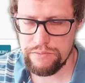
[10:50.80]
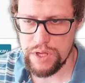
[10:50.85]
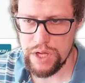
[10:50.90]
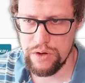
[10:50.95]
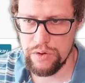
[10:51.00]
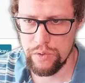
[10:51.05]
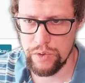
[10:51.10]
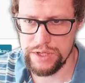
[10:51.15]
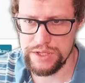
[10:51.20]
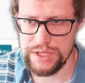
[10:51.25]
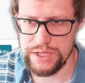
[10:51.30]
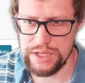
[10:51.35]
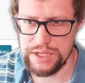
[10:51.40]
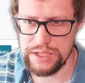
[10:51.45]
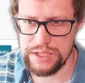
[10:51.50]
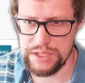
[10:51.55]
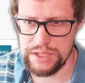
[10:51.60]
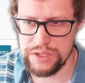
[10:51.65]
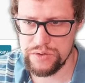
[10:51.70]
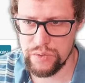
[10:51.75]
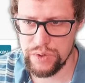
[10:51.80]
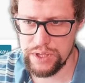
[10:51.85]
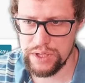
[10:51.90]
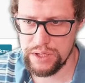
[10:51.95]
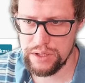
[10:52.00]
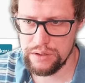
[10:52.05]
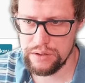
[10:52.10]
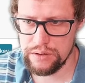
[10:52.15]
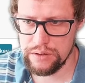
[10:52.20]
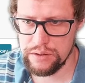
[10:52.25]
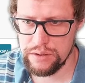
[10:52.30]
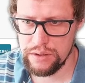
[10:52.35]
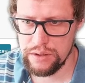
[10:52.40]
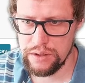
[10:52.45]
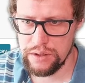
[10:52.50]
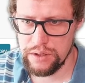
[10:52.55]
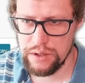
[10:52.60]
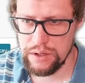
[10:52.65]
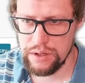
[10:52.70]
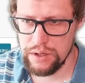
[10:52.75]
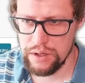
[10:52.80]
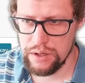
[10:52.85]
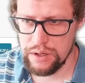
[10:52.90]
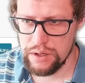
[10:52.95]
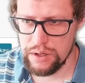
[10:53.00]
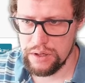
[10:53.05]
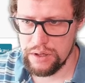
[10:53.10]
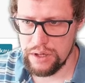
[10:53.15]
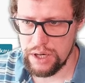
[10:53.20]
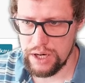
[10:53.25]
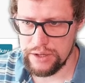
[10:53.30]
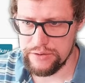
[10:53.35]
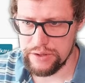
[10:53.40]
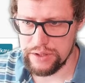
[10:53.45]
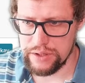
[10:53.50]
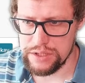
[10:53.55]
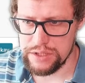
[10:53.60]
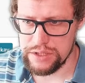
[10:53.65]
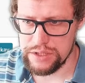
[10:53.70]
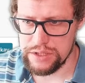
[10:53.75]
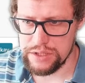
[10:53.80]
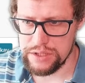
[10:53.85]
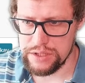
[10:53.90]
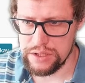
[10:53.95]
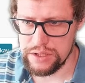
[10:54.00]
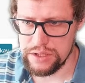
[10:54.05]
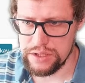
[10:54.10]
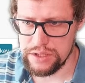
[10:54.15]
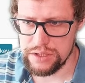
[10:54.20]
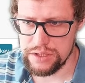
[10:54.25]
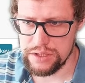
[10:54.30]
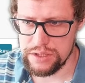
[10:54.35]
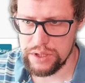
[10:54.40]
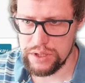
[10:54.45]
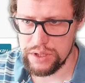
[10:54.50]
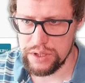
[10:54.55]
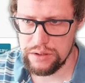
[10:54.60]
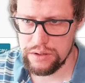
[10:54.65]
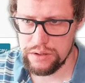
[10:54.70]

What is the easiest way? I think this is the easiest way.